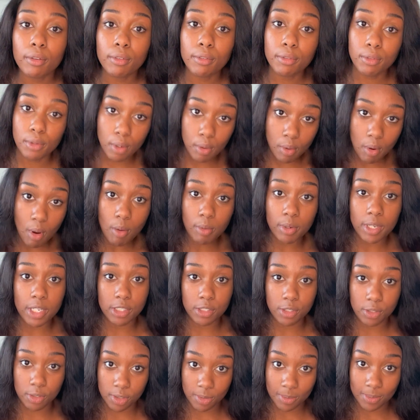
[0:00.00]
you gonna
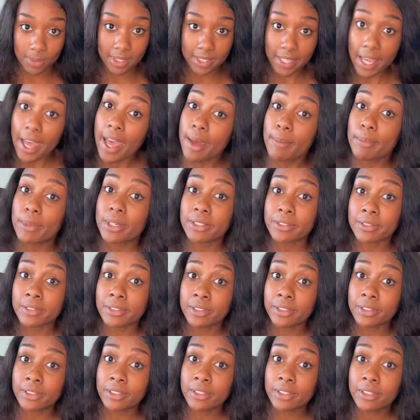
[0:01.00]
get you some salmon.
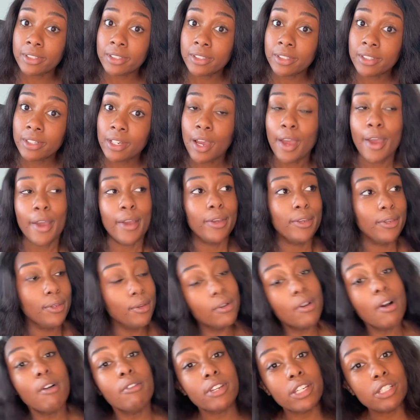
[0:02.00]

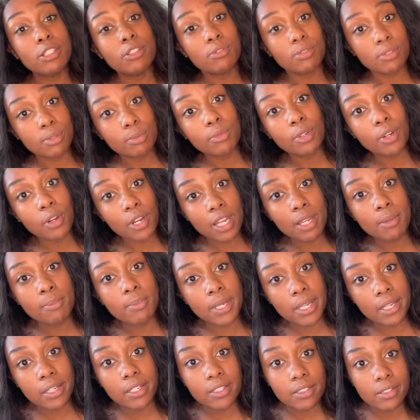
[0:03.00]
You gonna get you some green
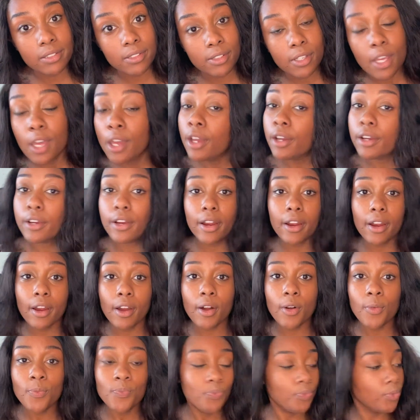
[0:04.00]
beans.
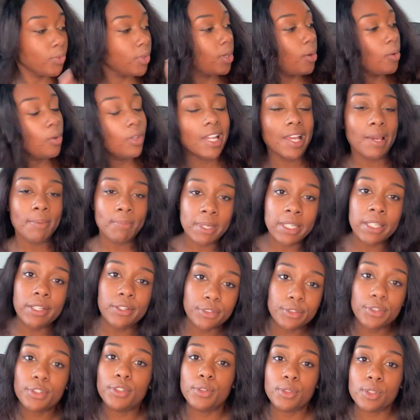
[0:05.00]
Girl, let me
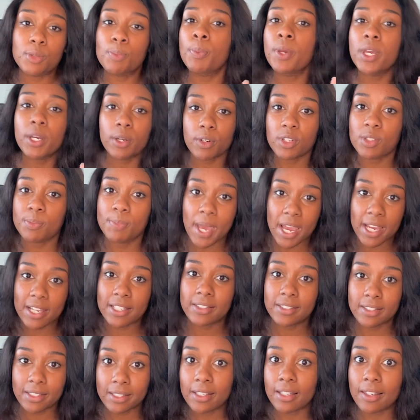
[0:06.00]
introduce pickles back
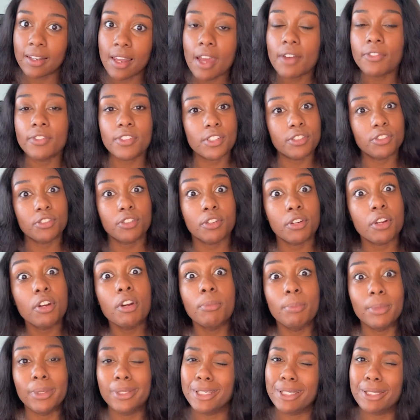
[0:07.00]
into your life because your
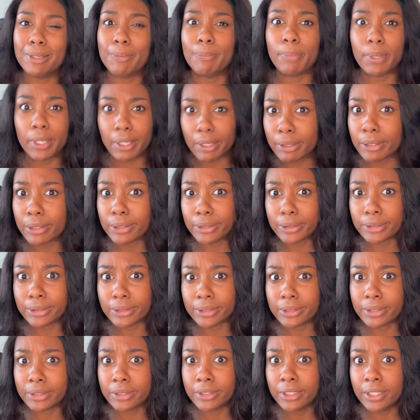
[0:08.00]
girl been eating pickles.
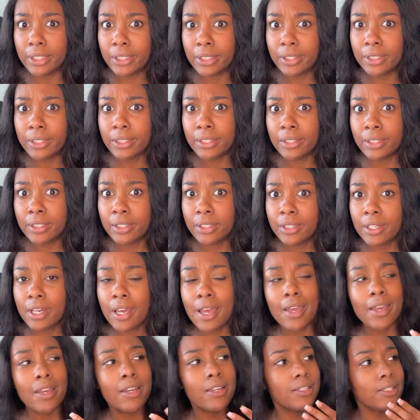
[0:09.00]

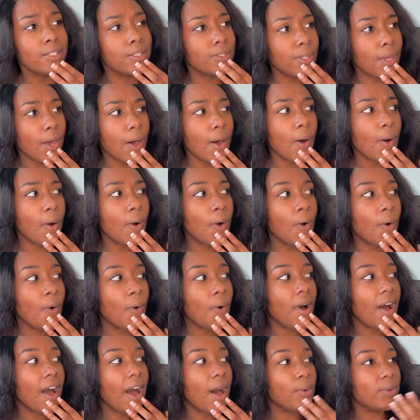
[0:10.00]

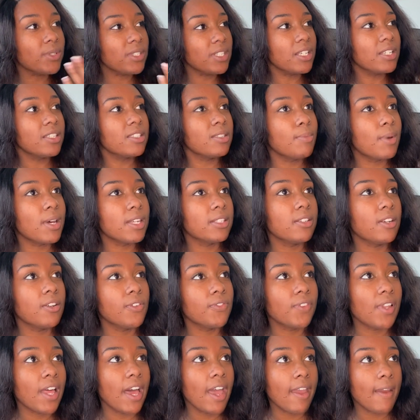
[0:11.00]
So I was thinking to
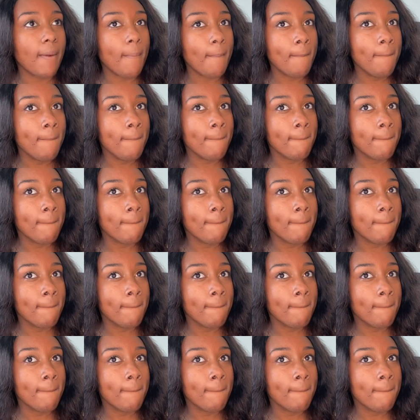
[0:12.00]
myself, like,